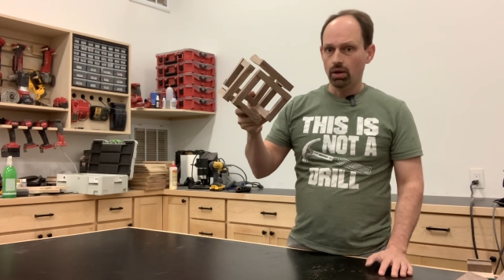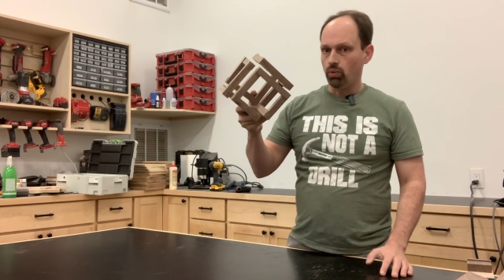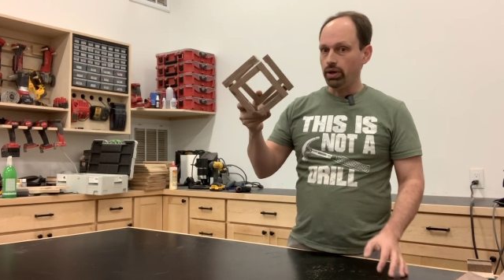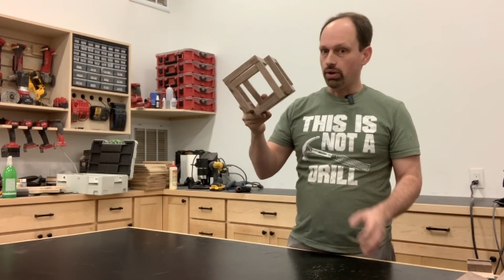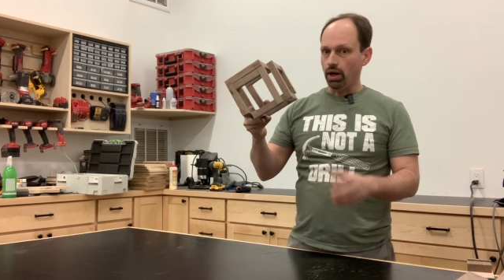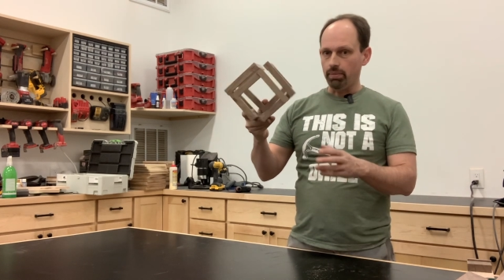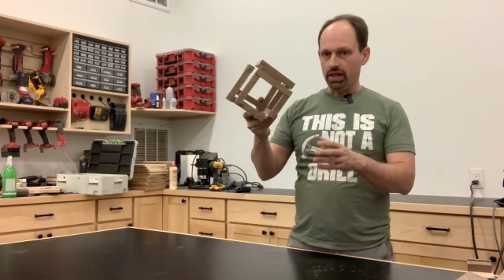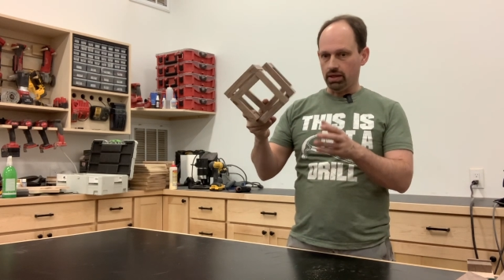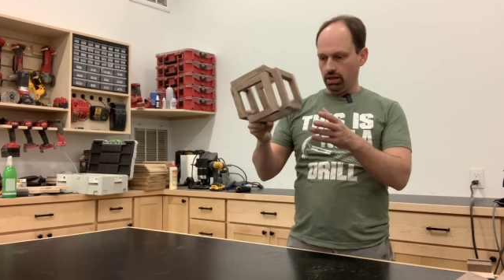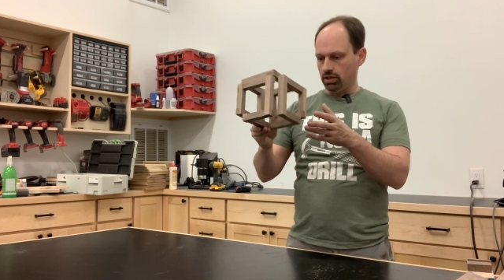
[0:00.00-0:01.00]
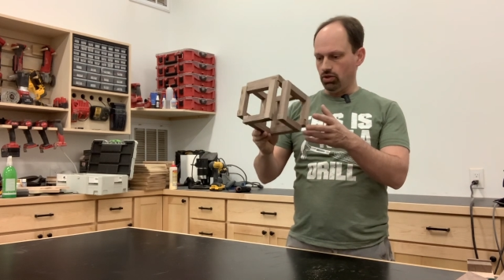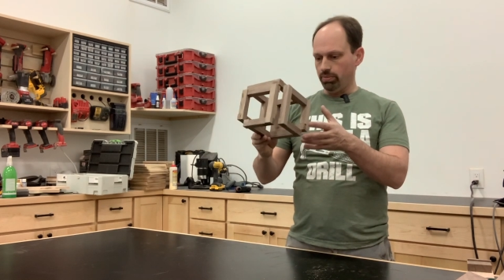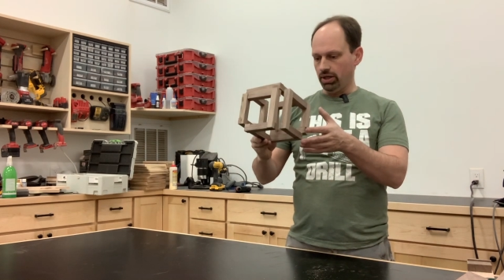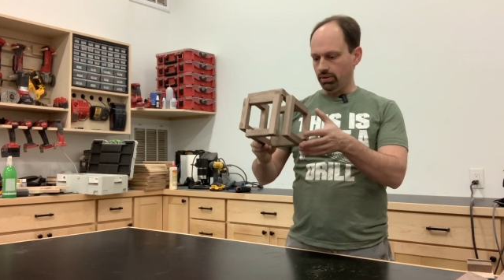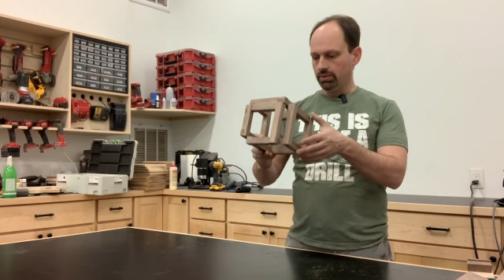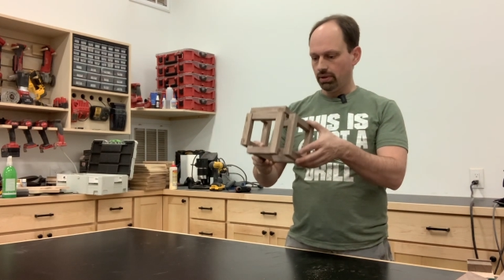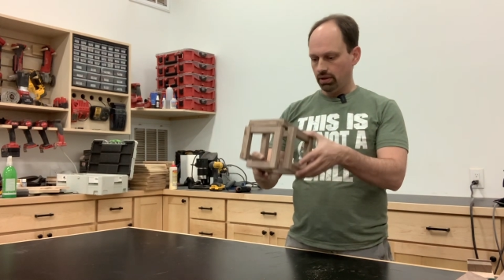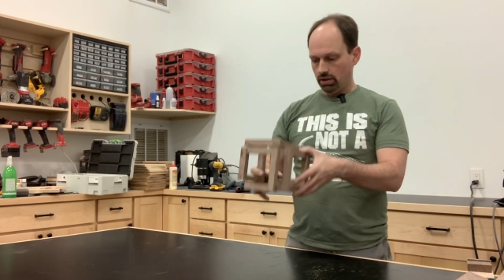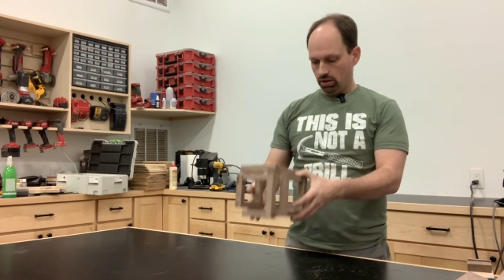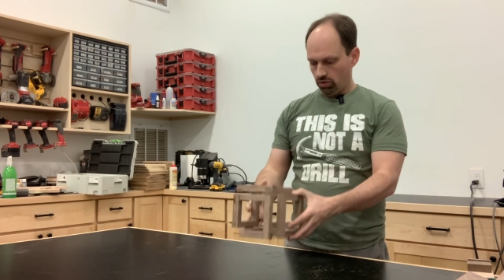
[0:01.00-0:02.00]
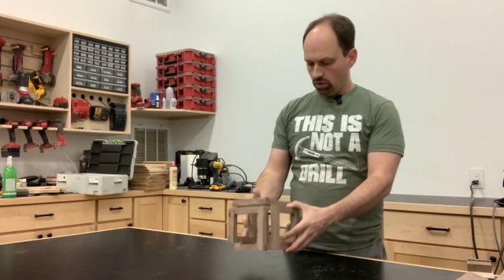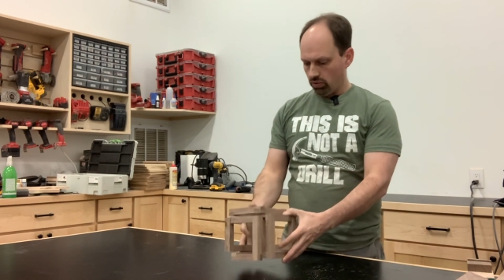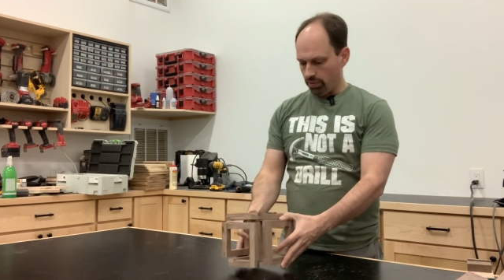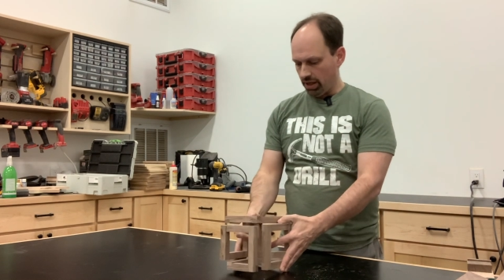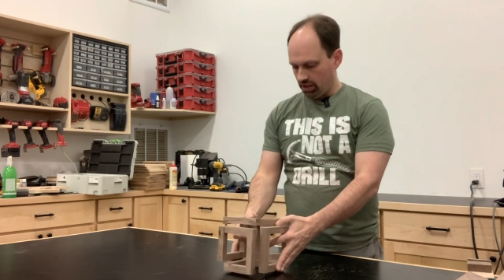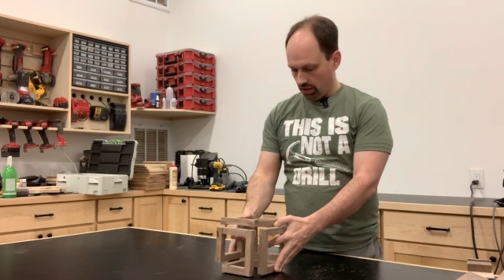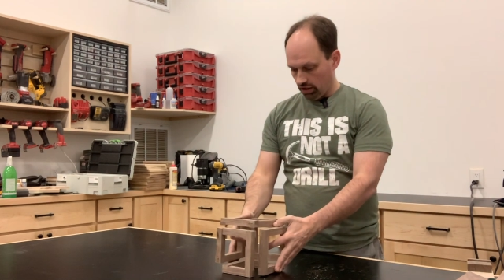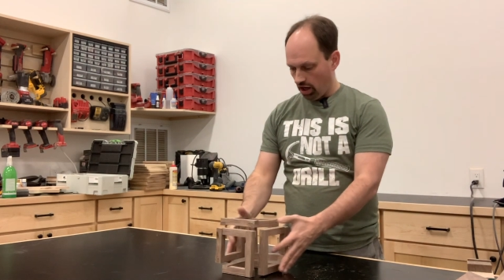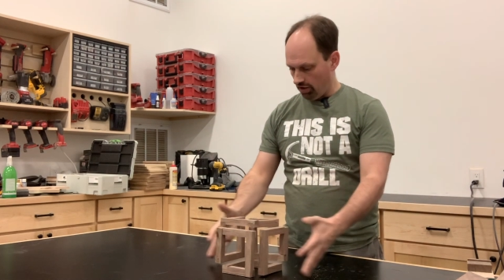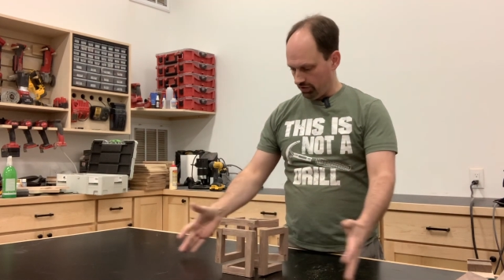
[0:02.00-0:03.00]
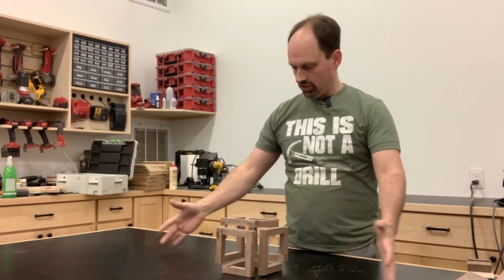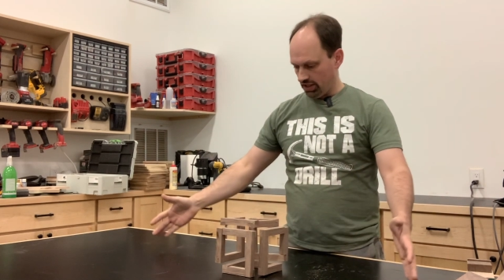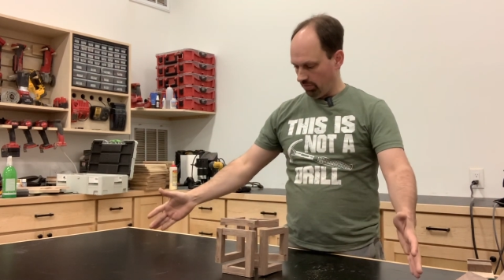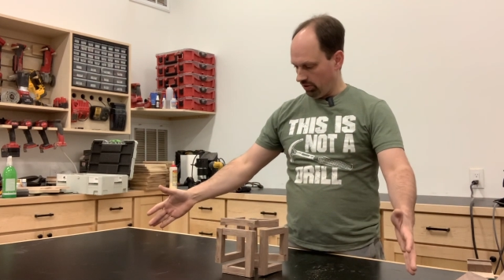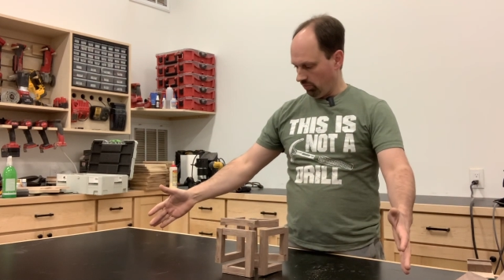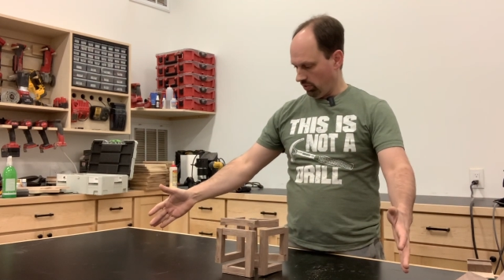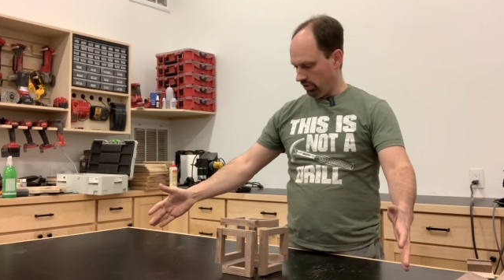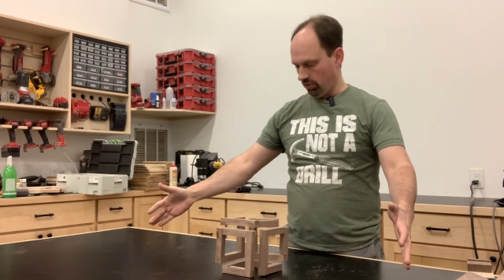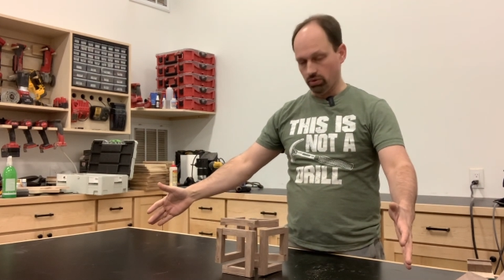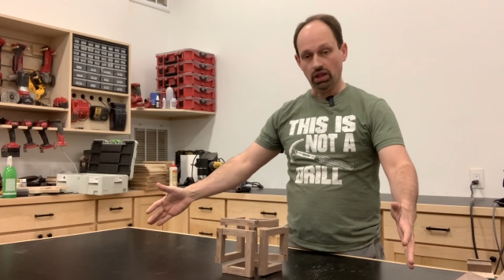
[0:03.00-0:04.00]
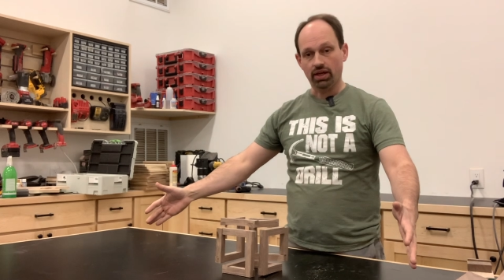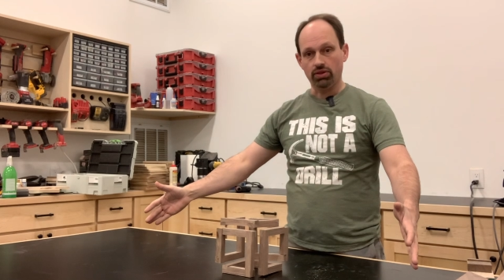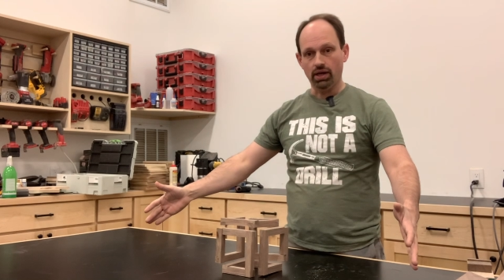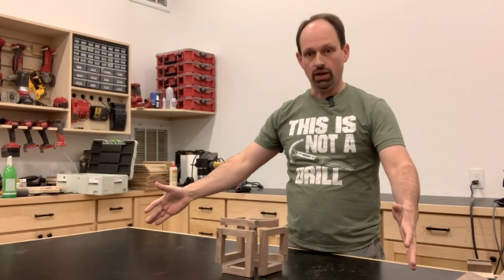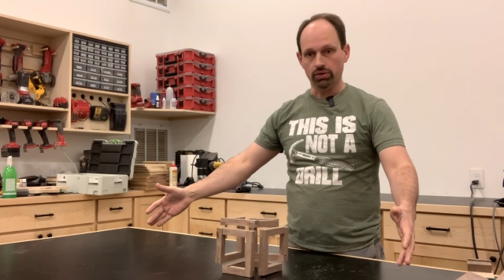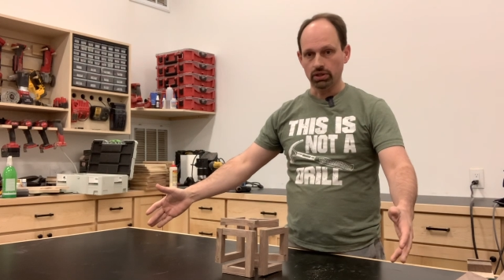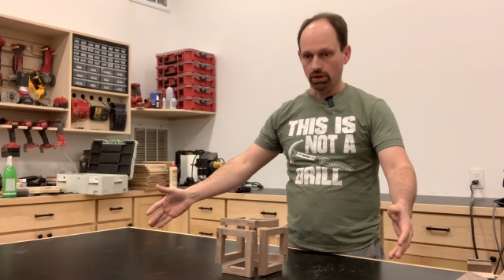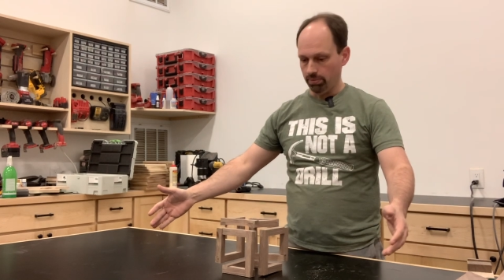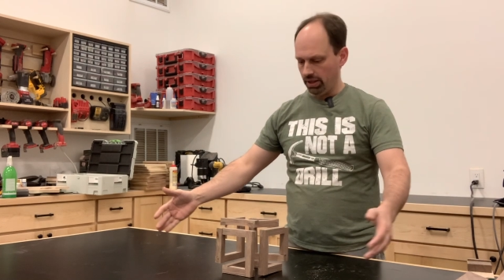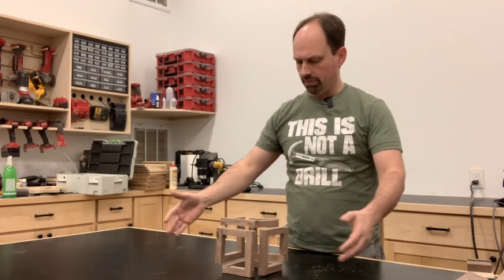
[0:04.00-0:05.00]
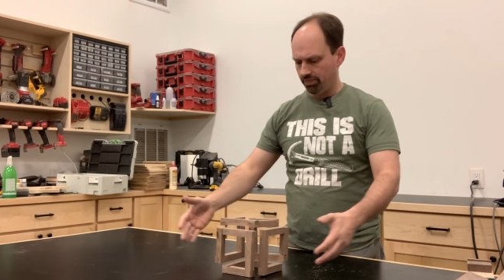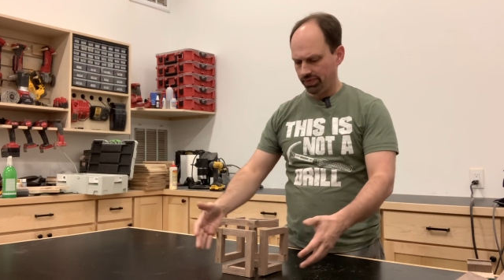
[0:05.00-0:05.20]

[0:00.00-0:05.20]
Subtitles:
We are not making a cube here, nor are we making a coffee table where it would lengthen out a little bit.